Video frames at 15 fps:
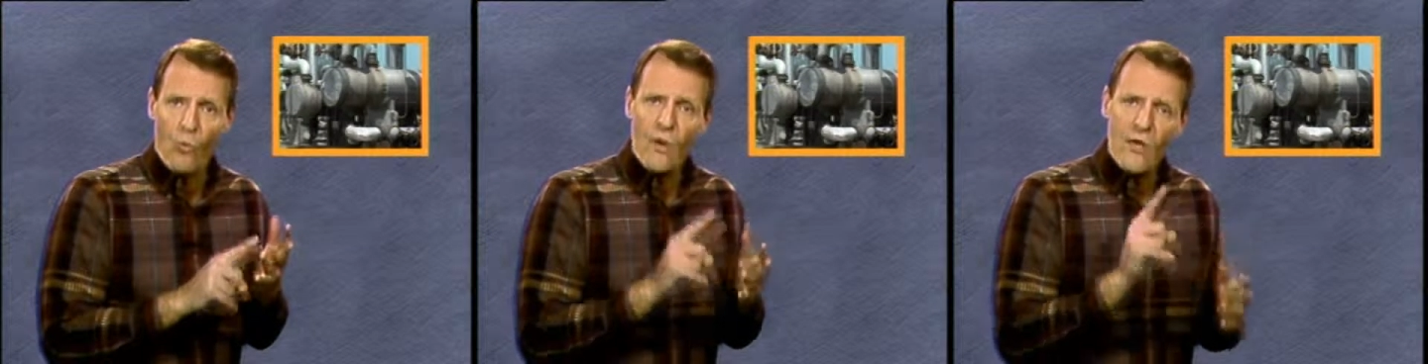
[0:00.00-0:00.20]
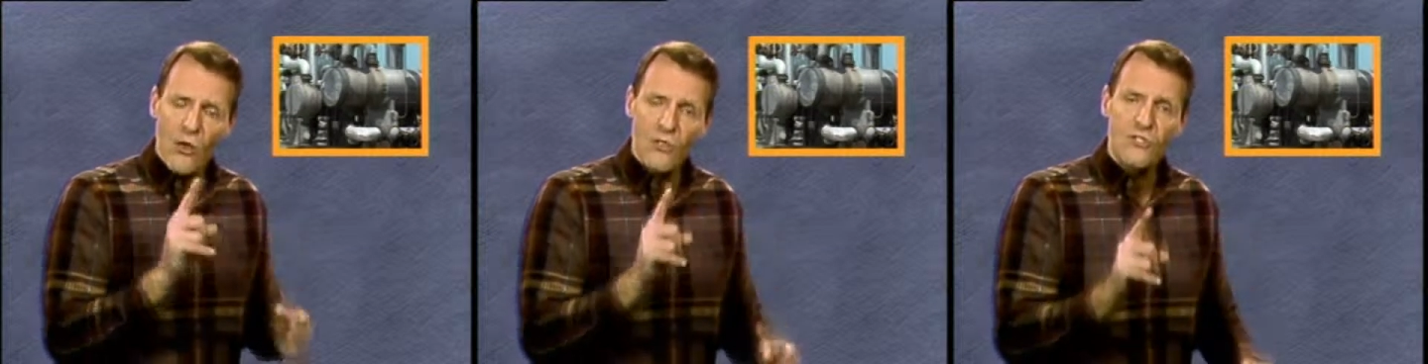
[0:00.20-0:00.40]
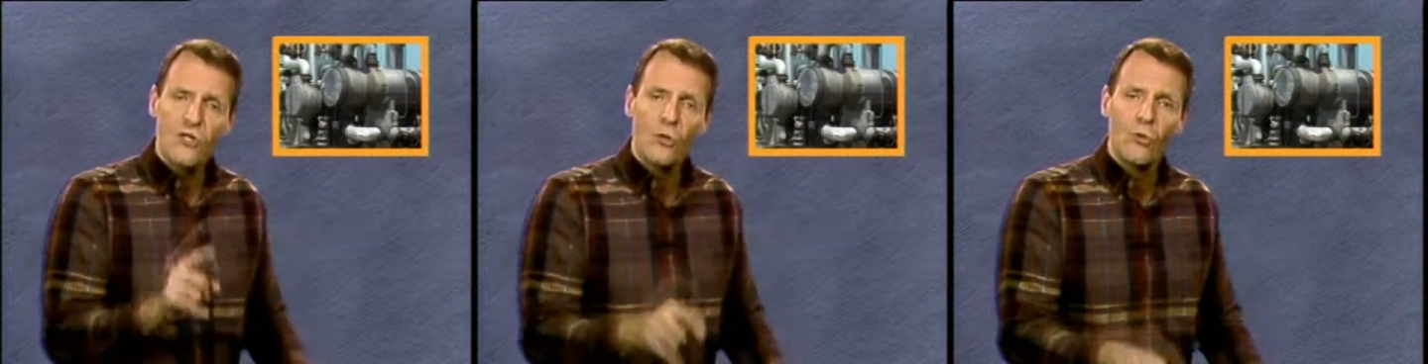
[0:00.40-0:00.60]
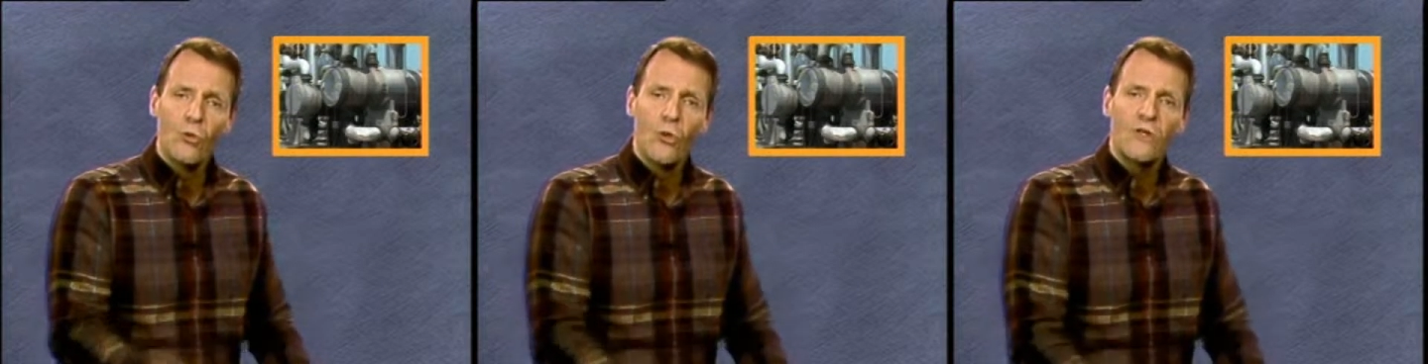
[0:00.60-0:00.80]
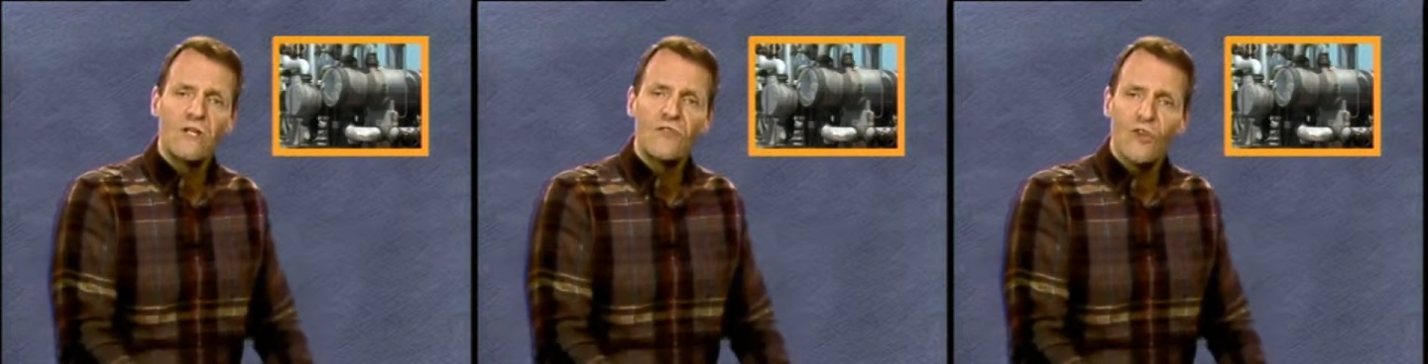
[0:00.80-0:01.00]
We also
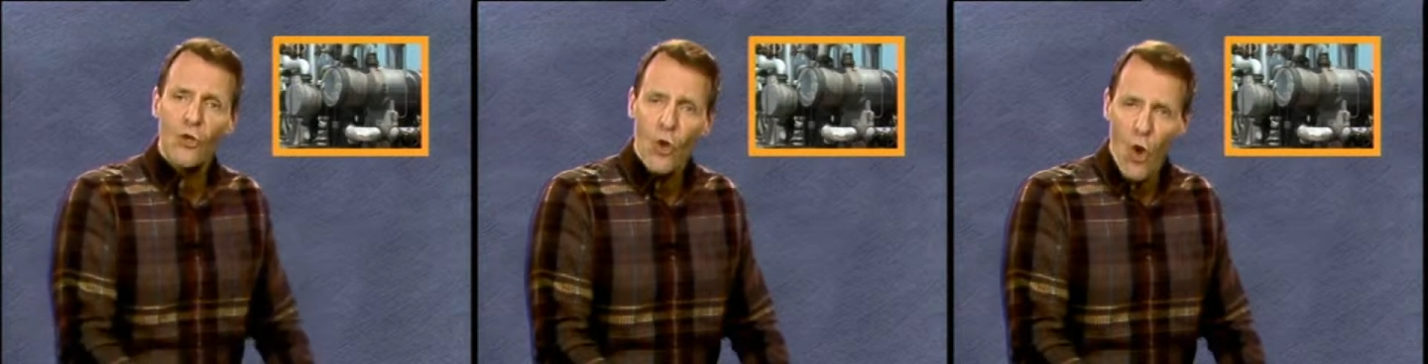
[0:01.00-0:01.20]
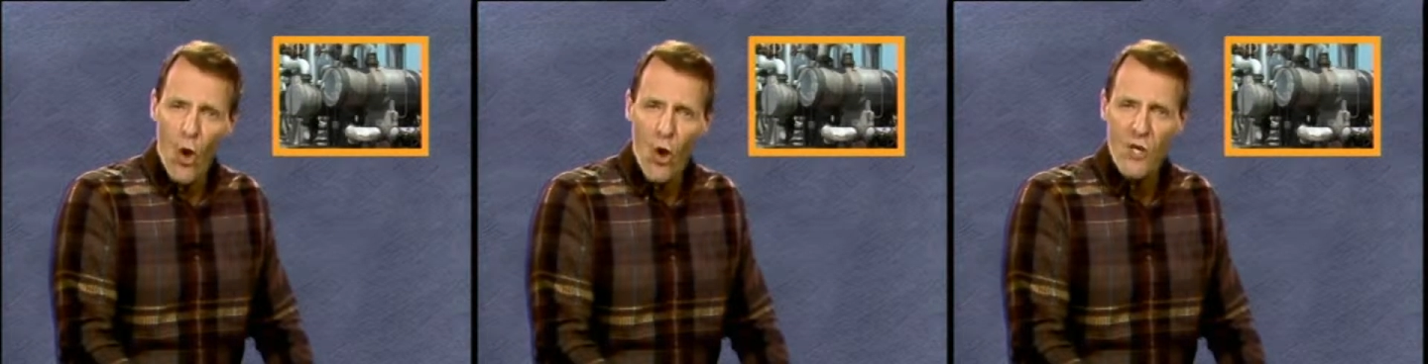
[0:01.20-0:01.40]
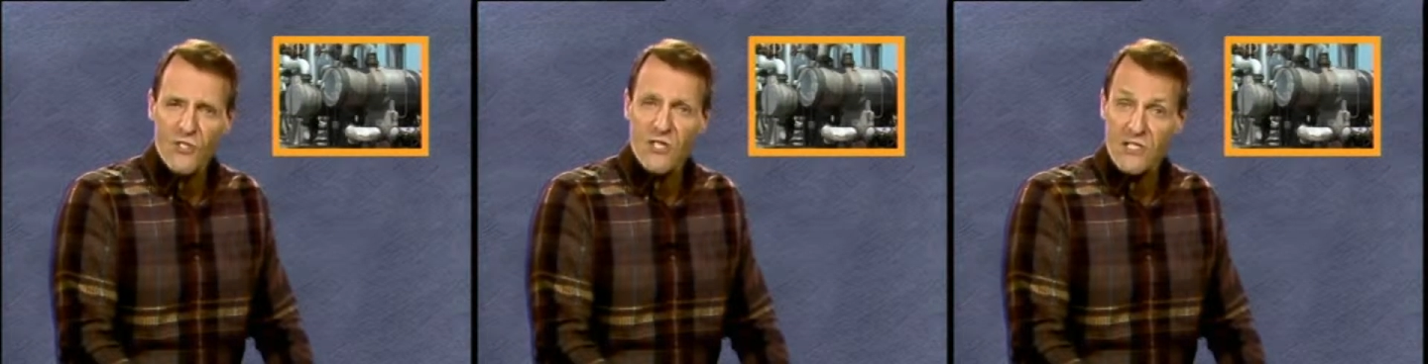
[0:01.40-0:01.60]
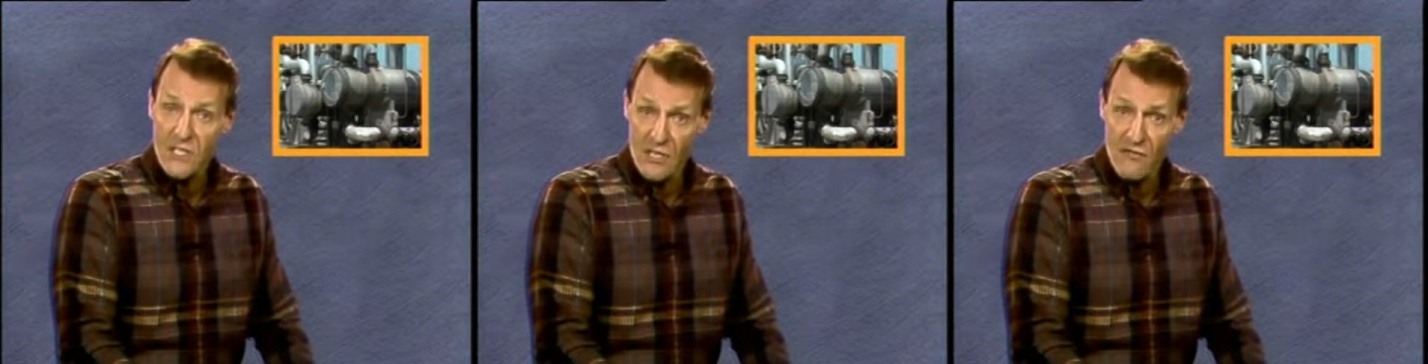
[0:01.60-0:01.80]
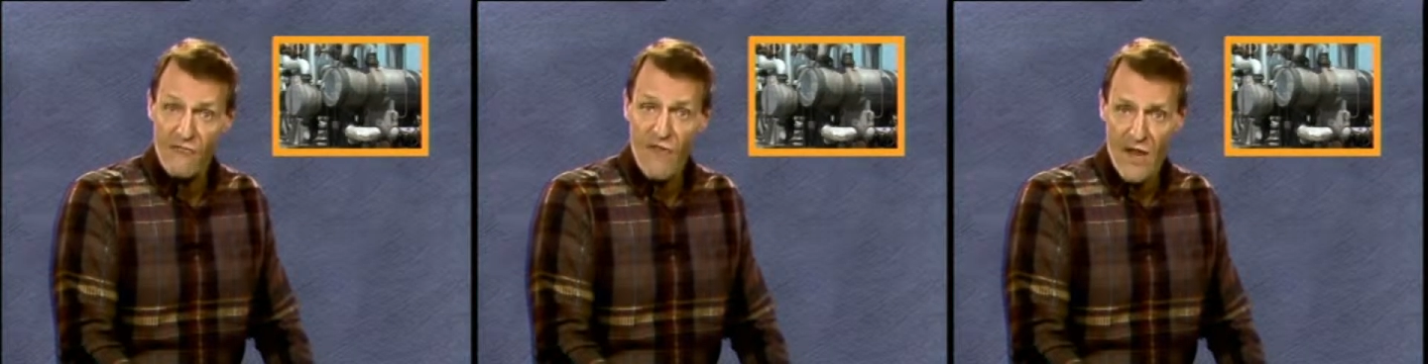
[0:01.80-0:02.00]
looked at the
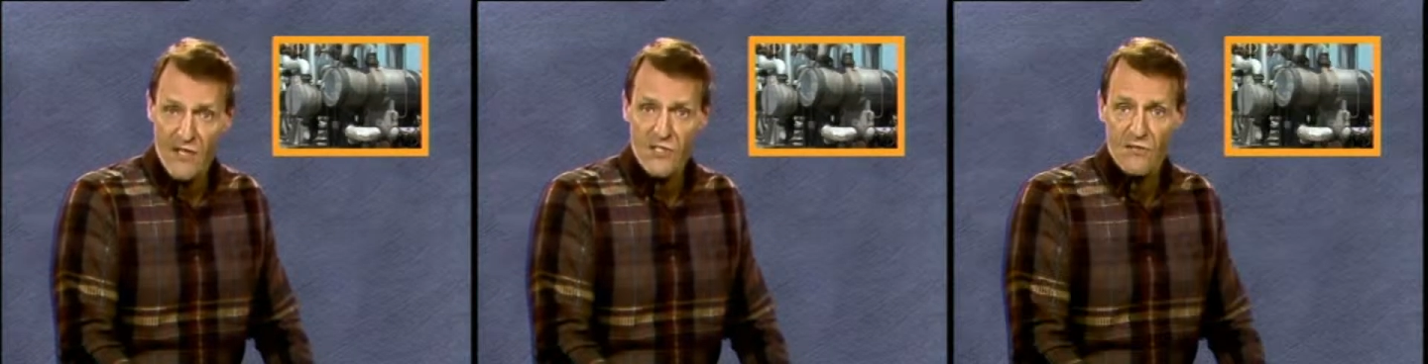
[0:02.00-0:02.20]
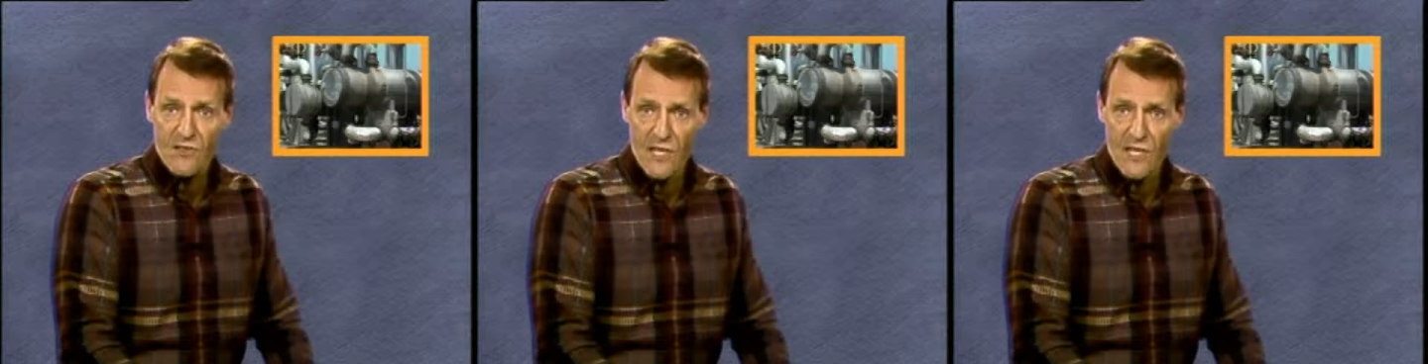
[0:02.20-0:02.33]
causes and effects